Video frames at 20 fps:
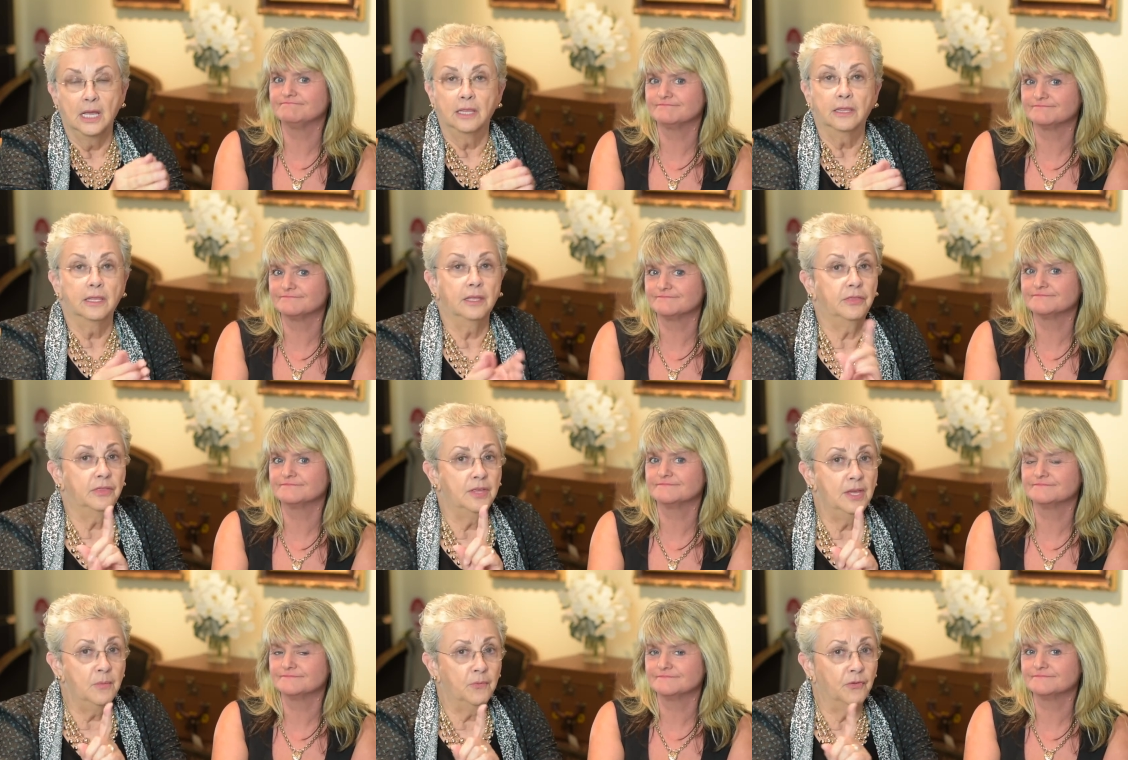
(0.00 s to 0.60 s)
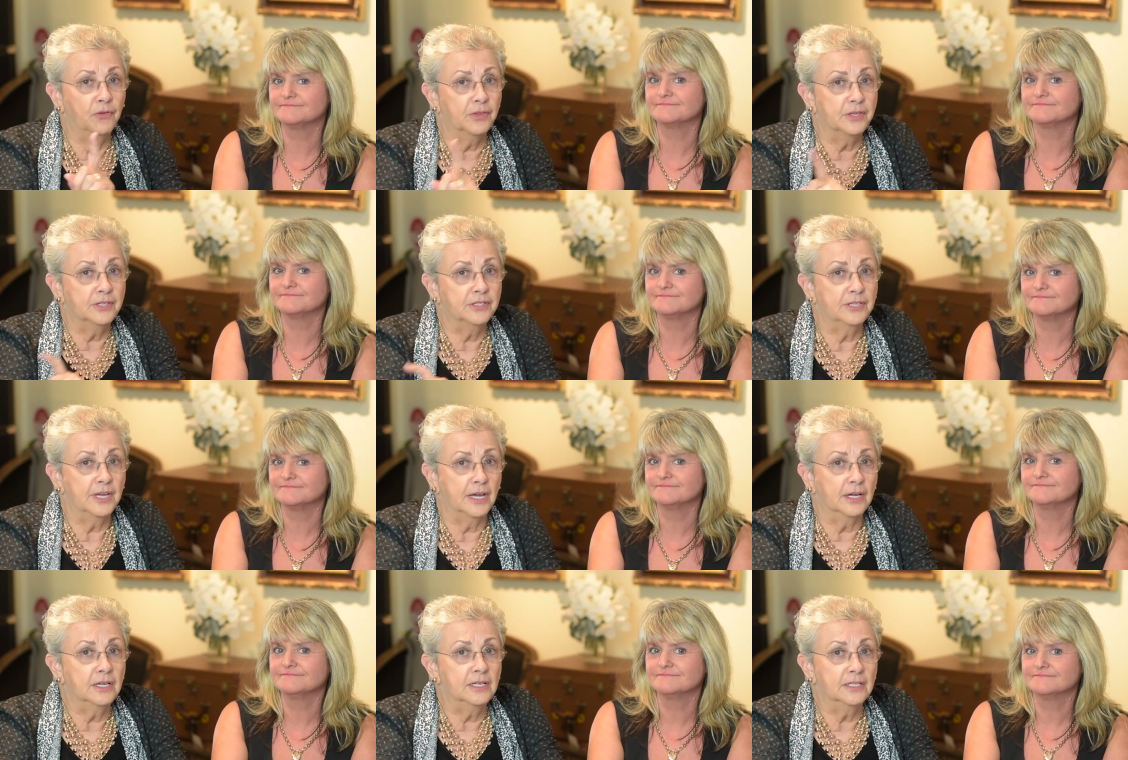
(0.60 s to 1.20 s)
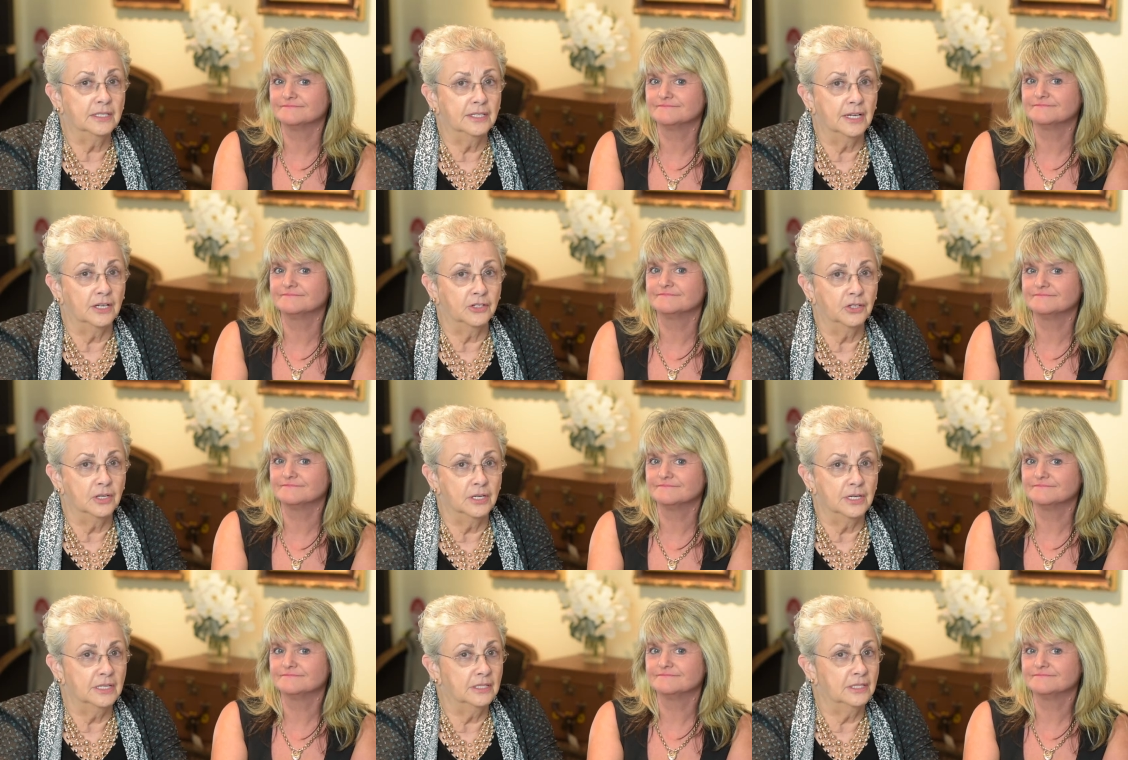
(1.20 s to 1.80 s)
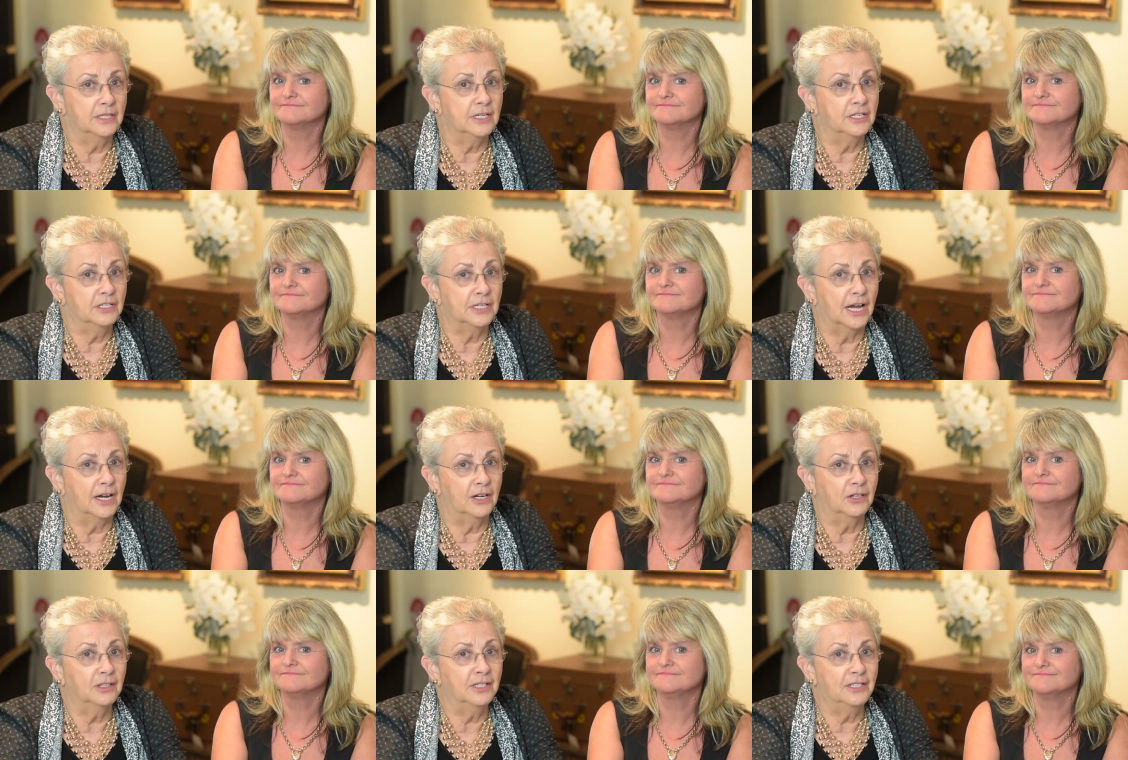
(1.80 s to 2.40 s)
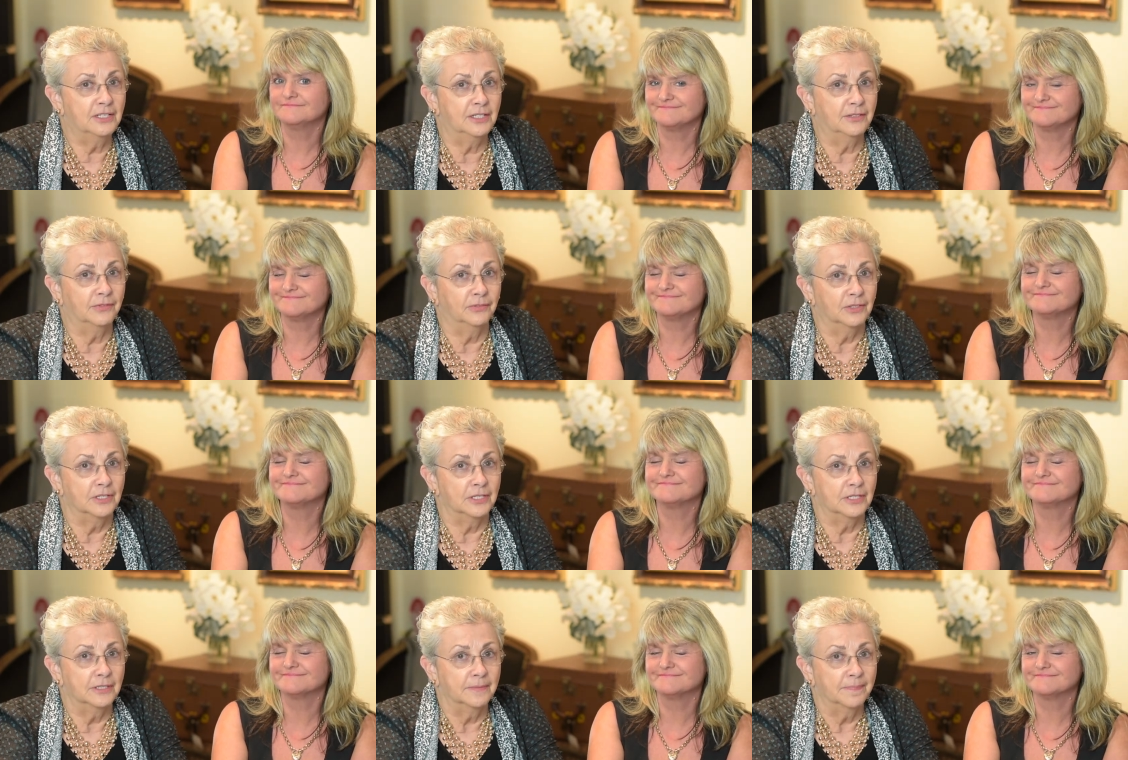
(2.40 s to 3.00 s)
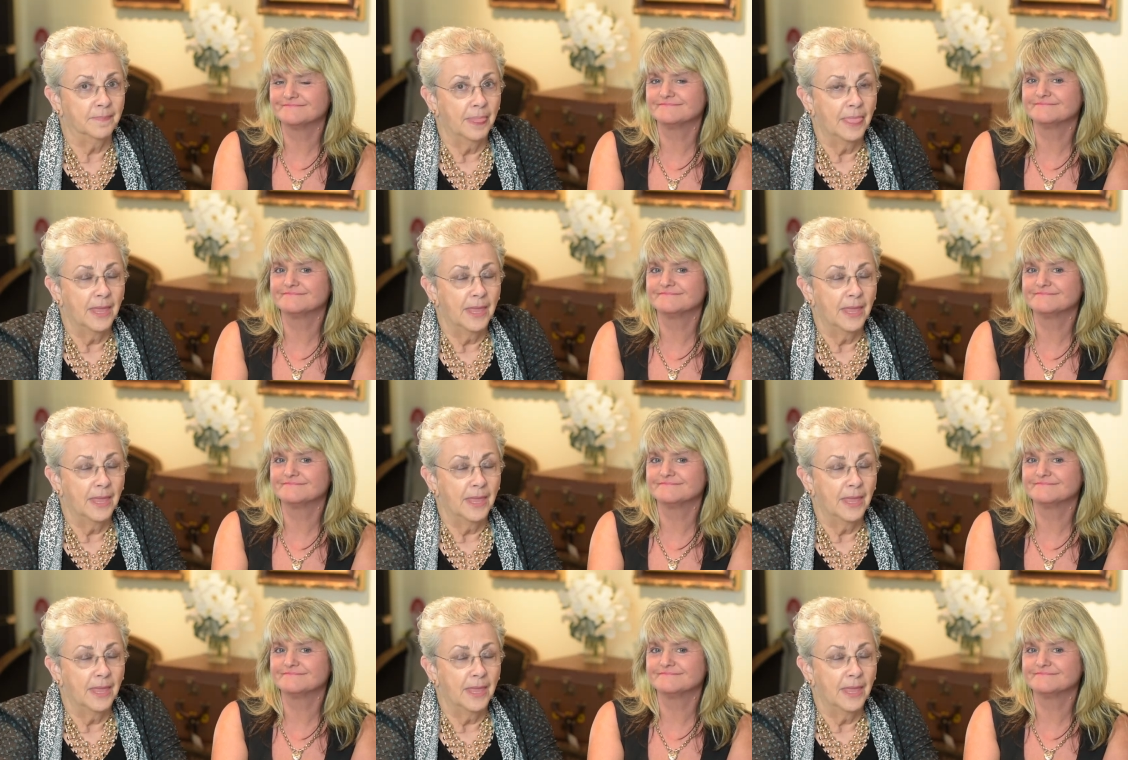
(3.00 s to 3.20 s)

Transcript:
Speaker 1: The theme for the second session is entirely different.